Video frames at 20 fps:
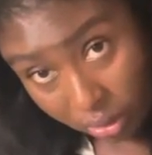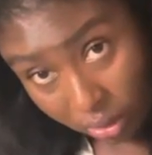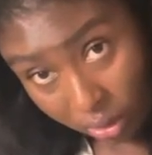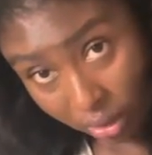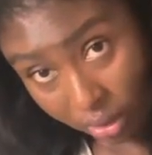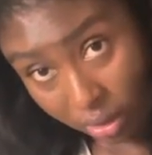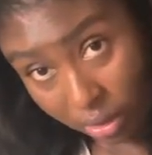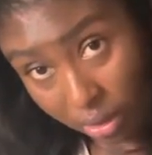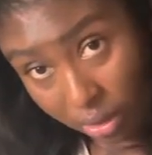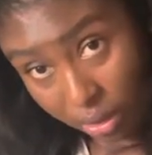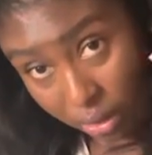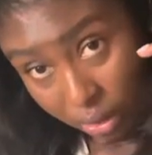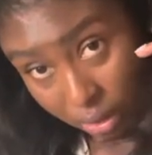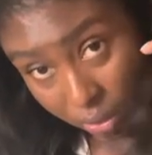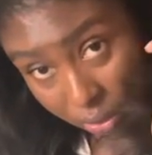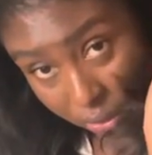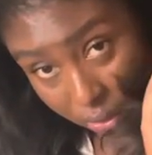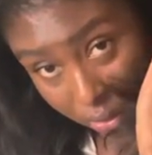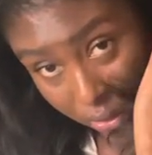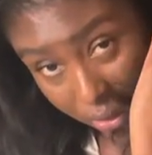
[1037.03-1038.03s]
And you're going to
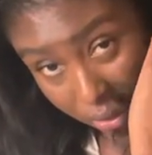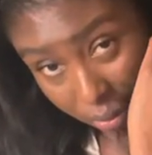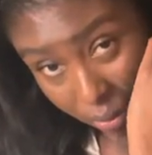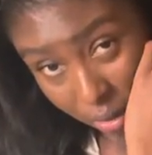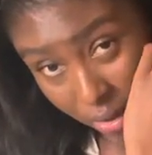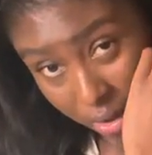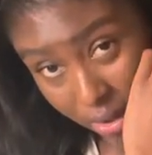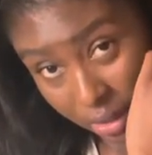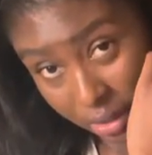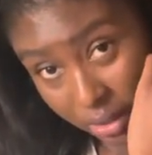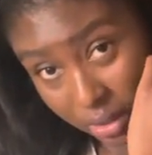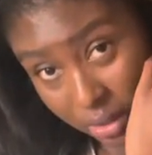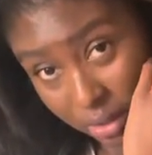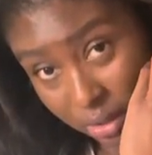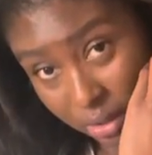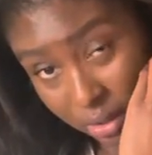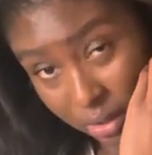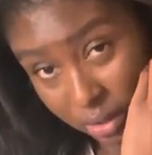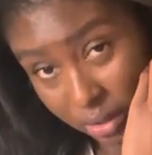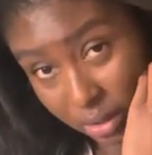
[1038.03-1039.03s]
hold wand
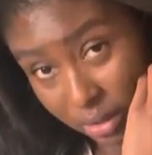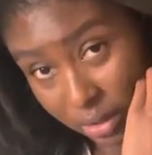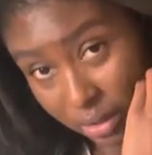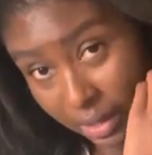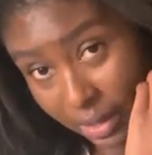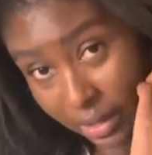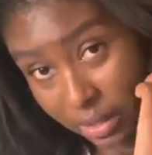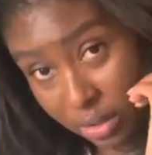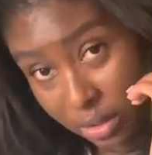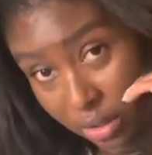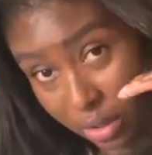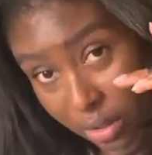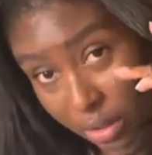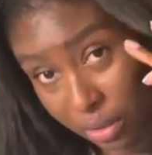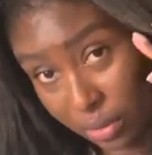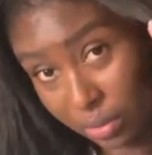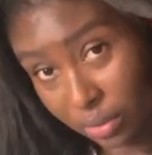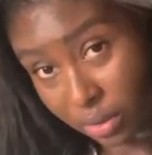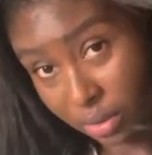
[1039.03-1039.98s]
like so.